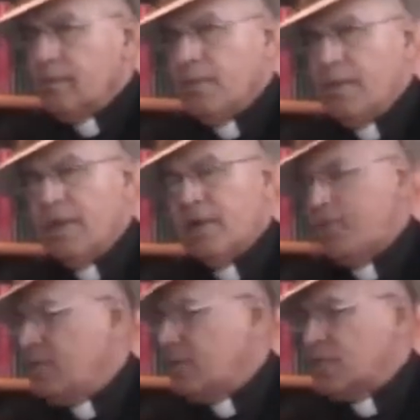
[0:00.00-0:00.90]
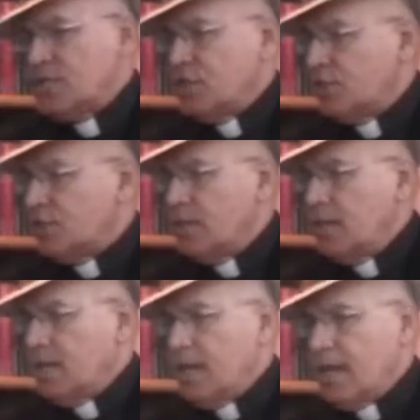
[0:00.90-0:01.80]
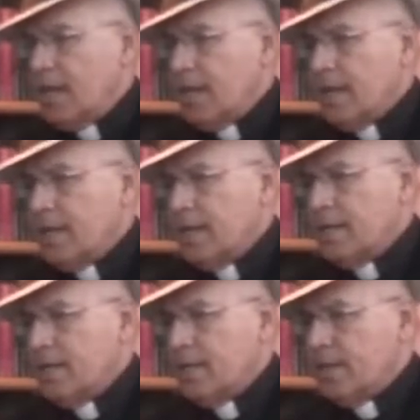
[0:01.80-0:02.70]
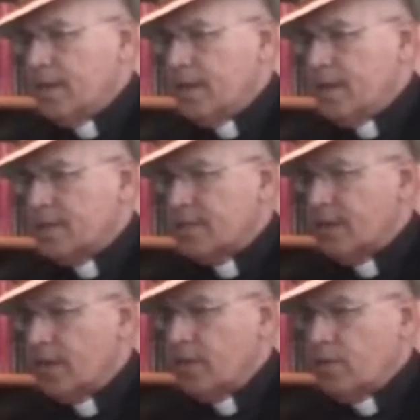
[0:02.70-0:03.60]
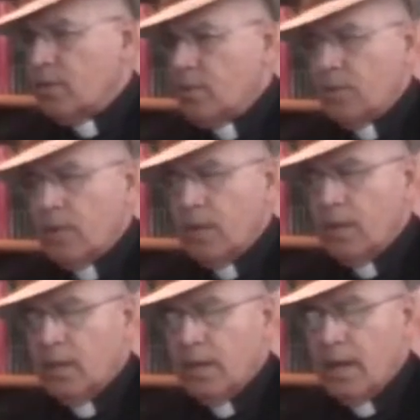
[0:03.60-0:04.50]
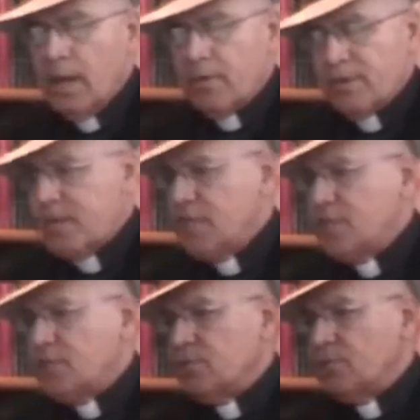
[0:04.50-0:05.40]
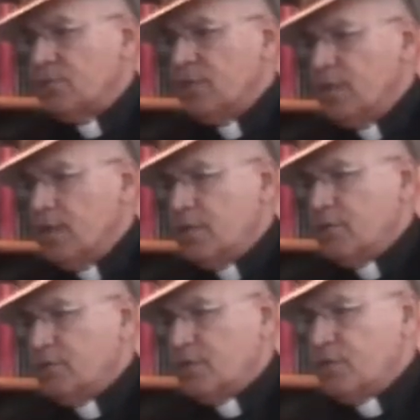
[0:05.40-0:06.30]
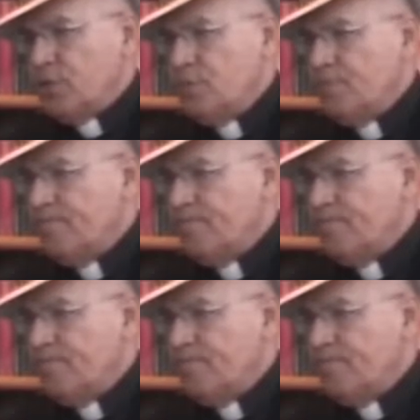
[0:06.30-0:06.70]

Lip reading: many of the messages that we will present to you,